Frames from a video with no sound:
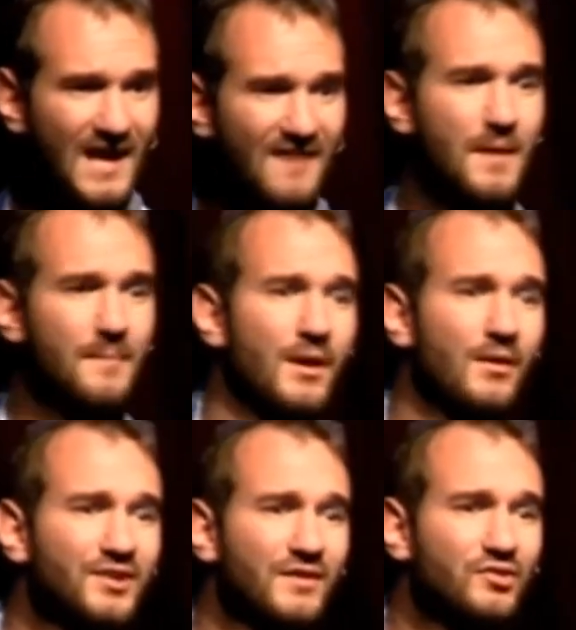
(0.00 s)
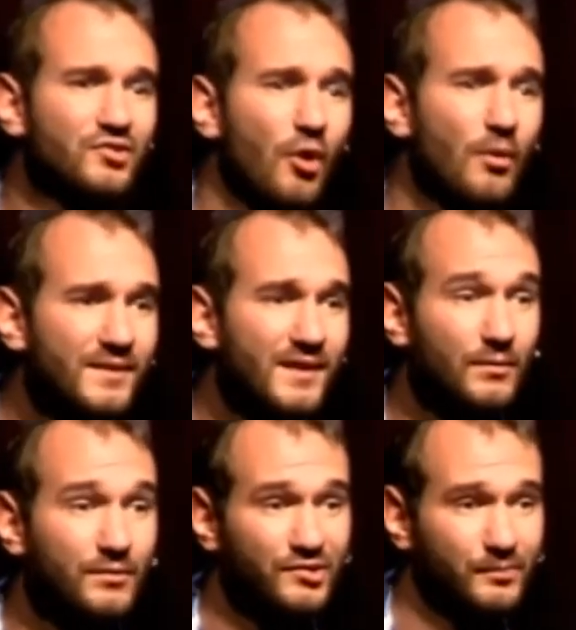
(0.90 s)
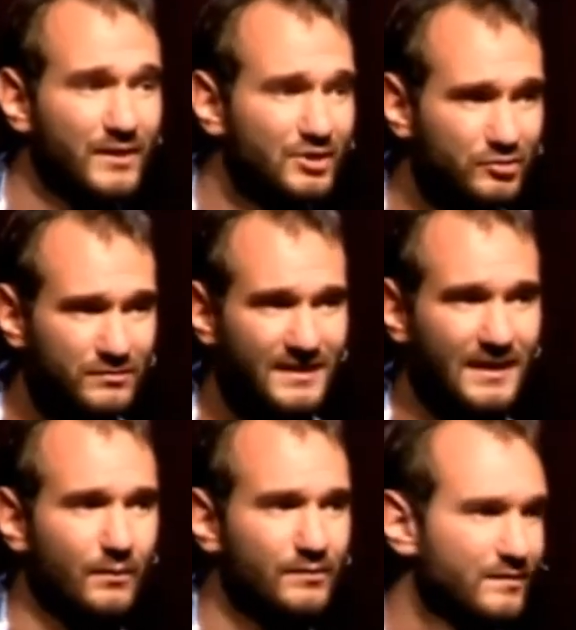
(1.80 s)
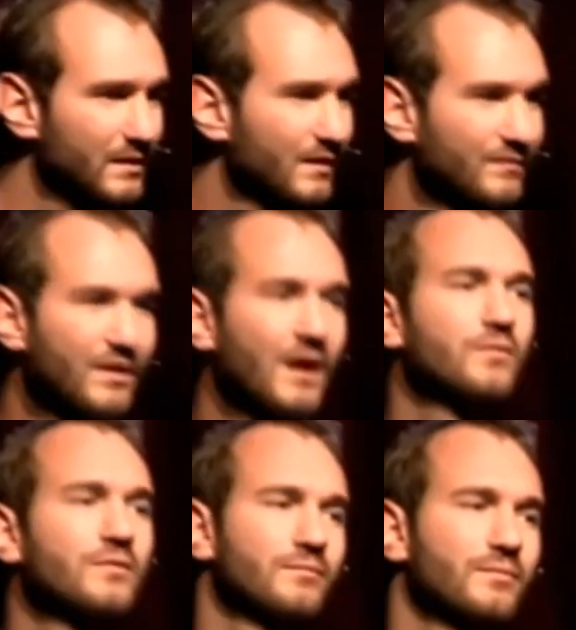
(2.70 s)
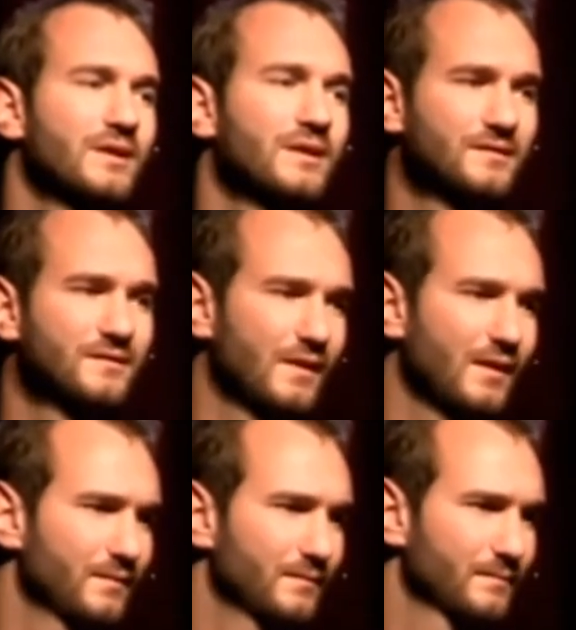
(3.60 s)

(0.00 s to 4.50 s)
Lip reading: if my parents never told me that I was special and that I was loved, I wouldn't be here today.